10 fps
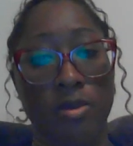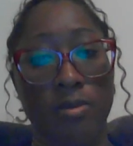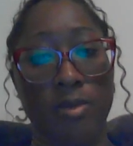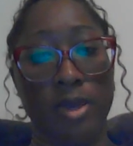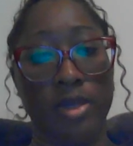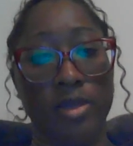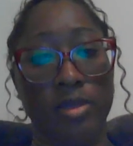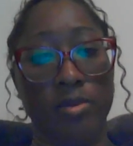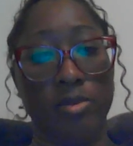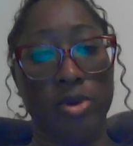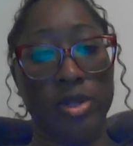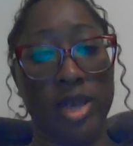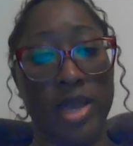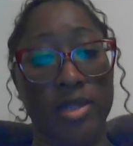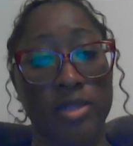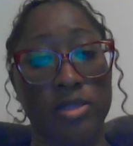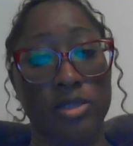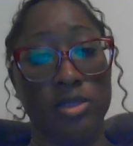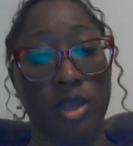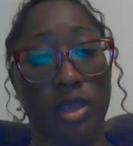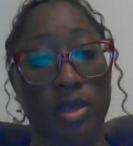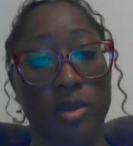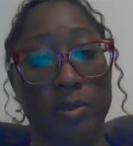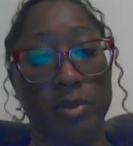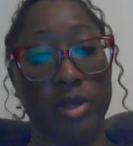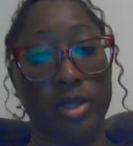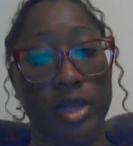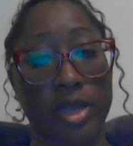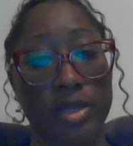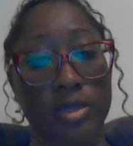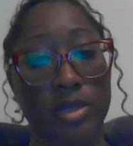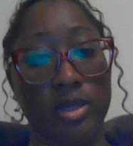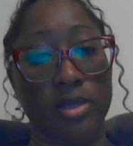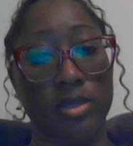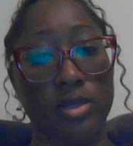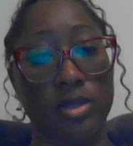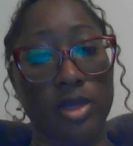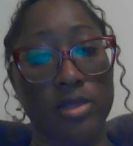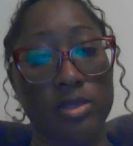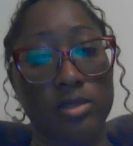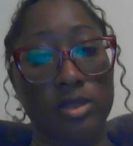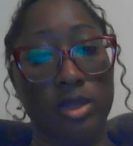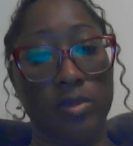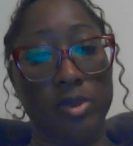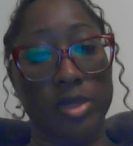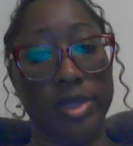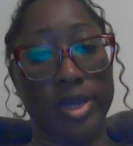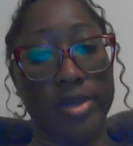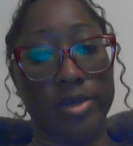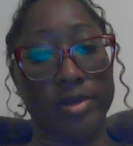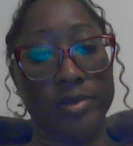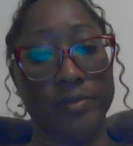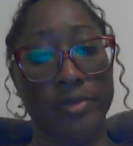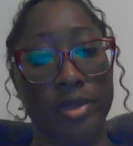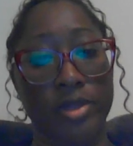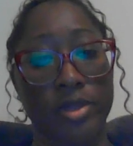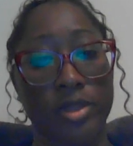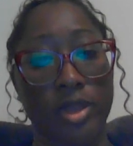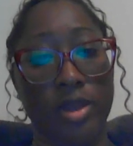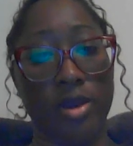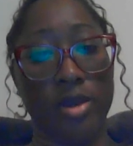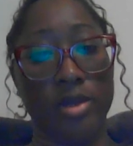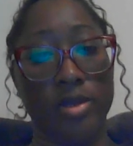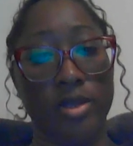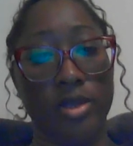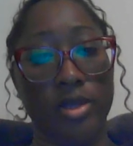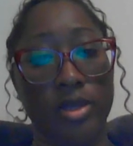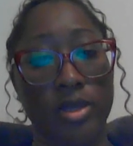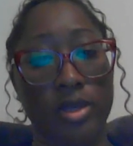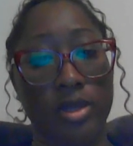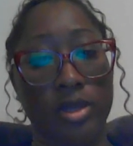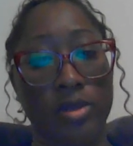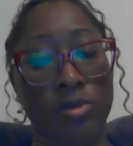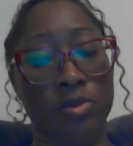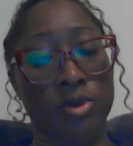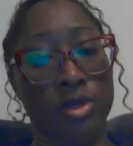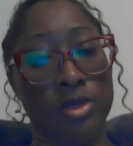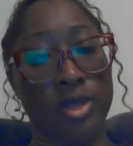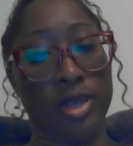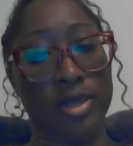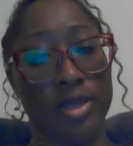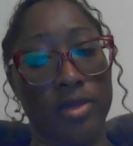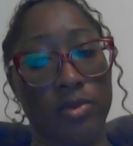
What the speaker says: making them more likely to stay up late and sleep later. They are inundated